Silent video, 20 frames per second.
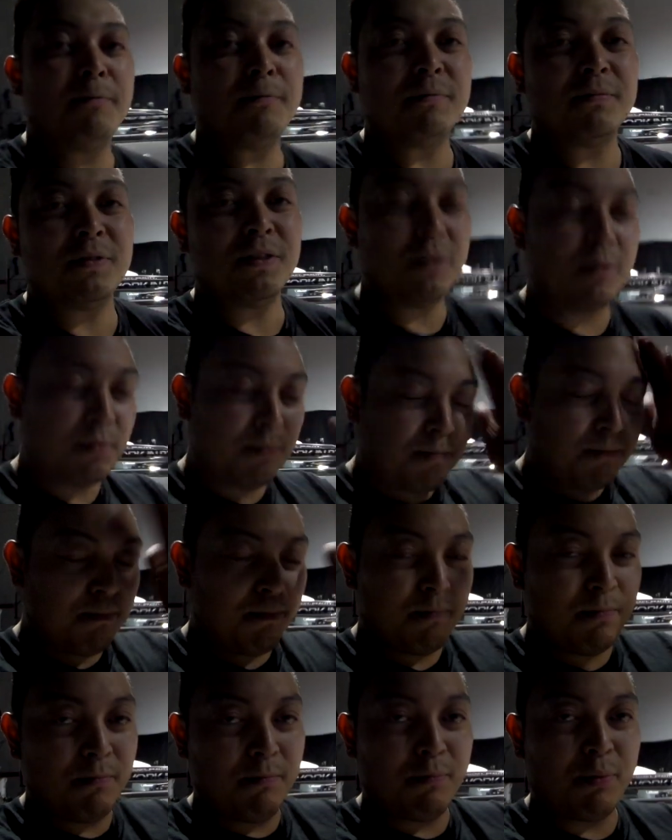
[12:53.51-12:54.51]
just
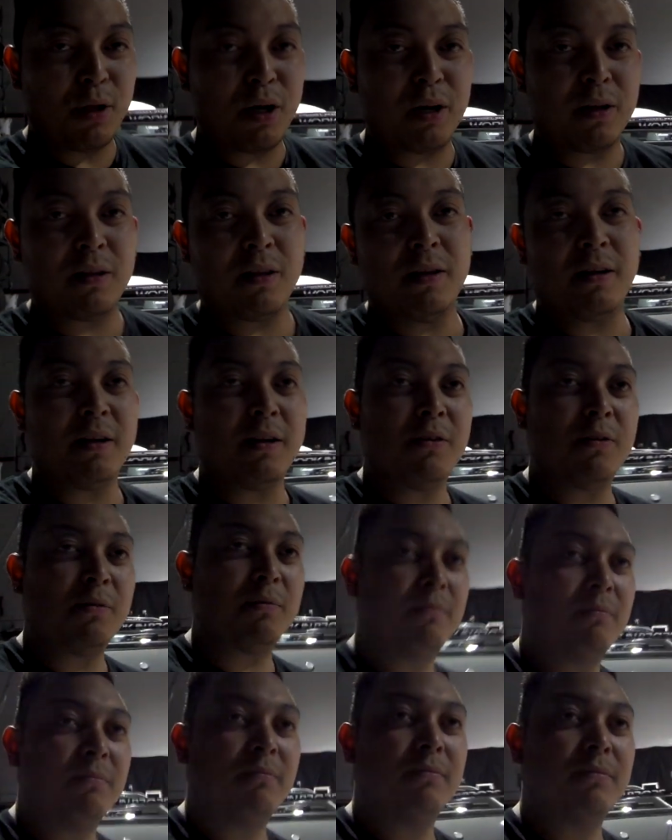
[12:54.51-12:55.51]
block that out.
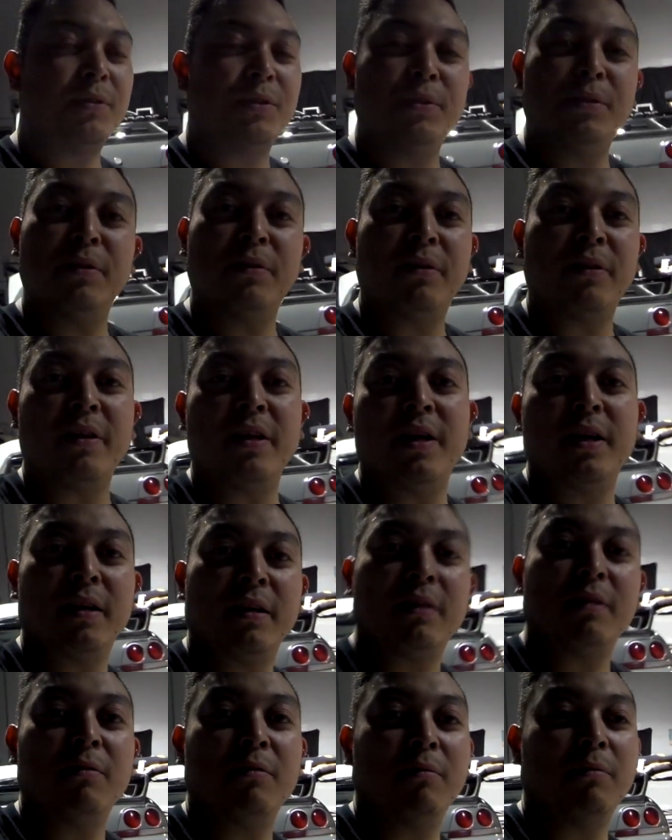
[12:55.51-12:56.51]
Do your thing,
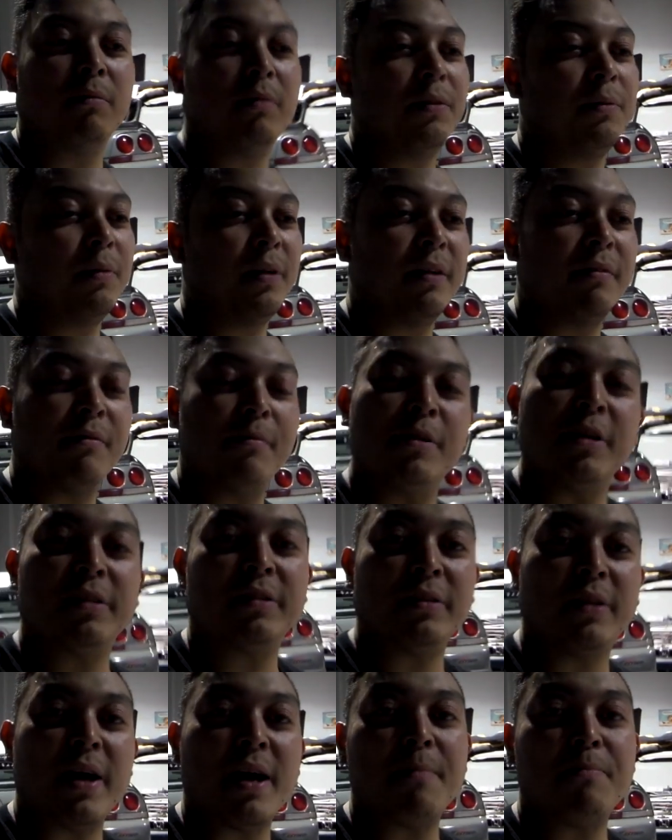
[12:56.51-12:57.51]
do whatever makes
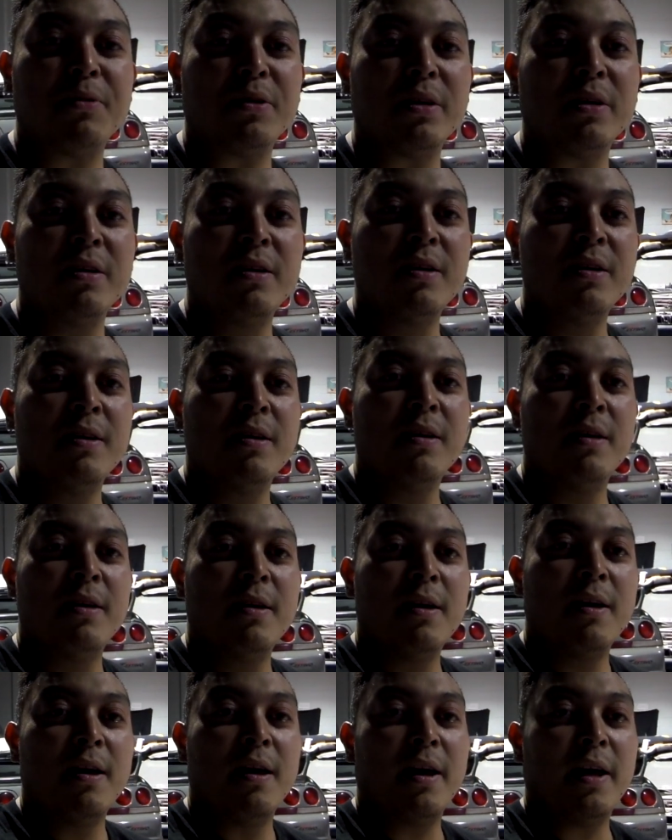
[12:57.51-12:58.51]
you happy,
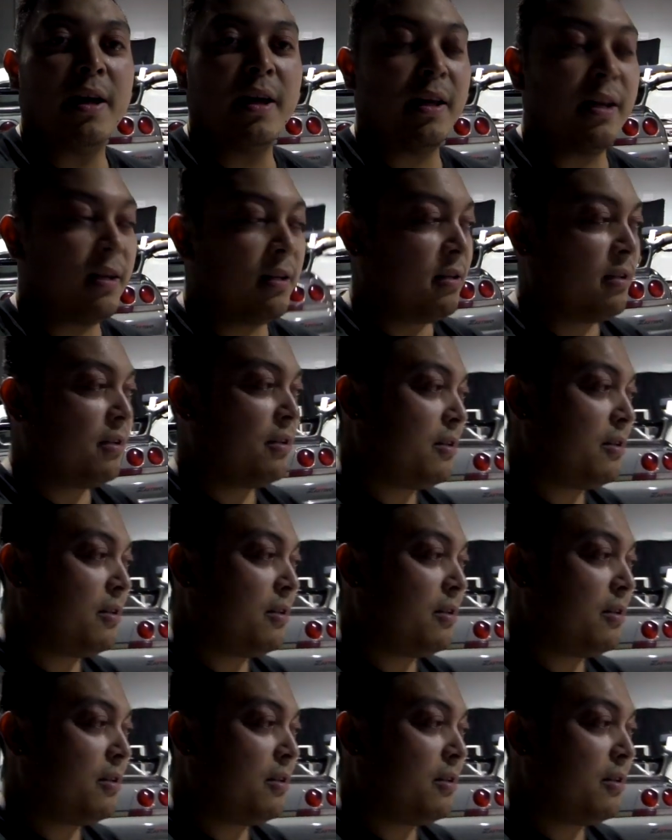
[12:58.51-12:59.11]
and